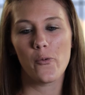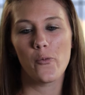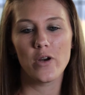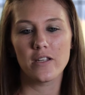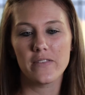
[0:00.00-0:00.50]

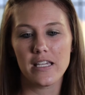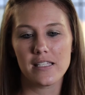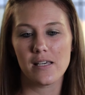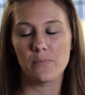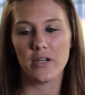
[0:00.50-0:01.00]
One of the
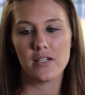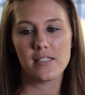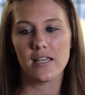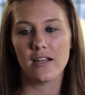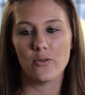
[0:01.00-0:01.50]
exemplars
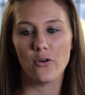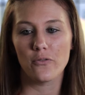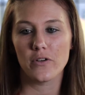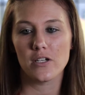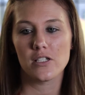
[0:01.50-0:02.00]
that I wrote
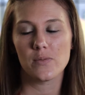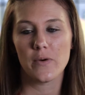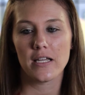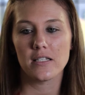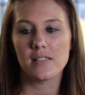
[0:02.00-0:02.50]
for nurse
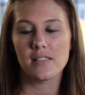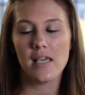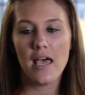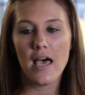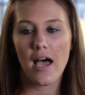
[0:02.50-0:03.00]
practice,
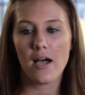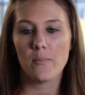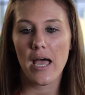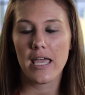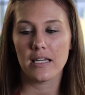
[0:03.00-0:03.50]

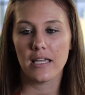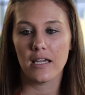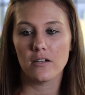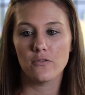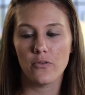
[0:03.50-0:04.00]
I had
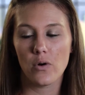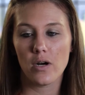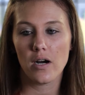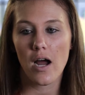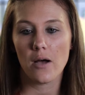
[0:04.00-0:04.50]
cared
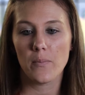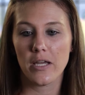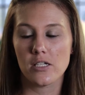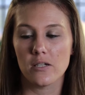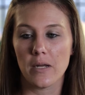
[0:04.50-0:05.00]
for a
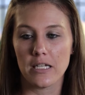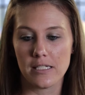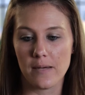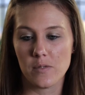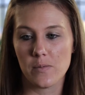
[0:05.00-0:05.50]
patient many
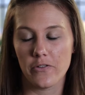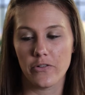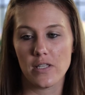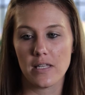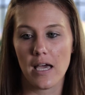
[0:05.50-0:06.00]
times
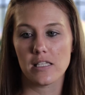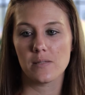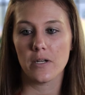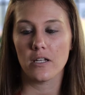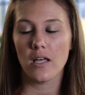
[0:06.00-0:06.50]
before in the
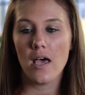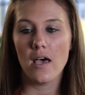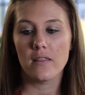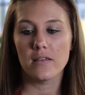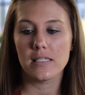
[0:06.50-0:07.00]
hospital.
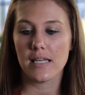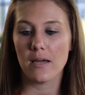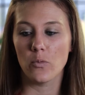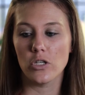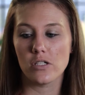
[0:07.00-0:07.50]
This
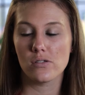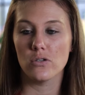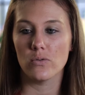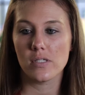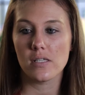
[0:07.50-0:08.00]
time we just
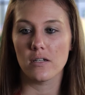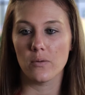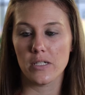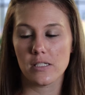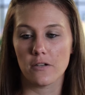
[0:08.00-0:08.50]
knew was a little
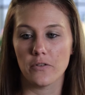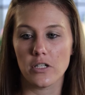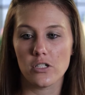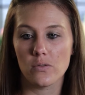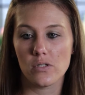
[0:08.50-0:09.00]
bit
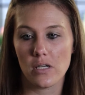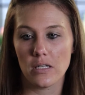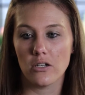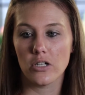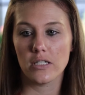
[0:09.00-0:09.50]
different. She was
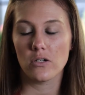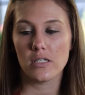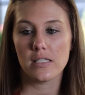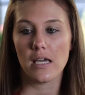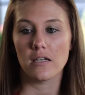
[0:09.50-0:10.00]
nearing
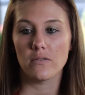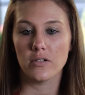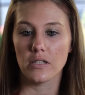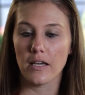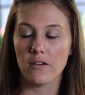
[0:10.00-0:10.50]
towards the end of
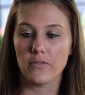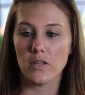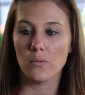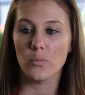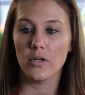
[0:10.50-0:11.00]
her life,
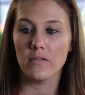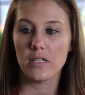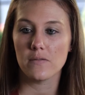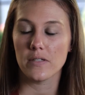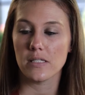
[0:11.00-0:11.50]
and the
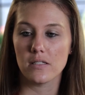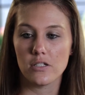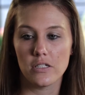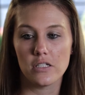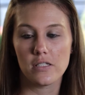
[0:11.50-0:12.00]
previous visits
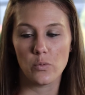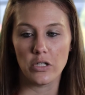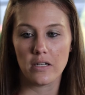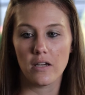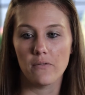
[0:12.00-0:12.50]
she just
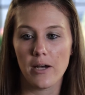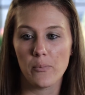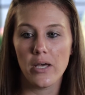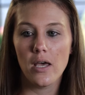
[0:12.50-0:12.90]
wouldn't give up.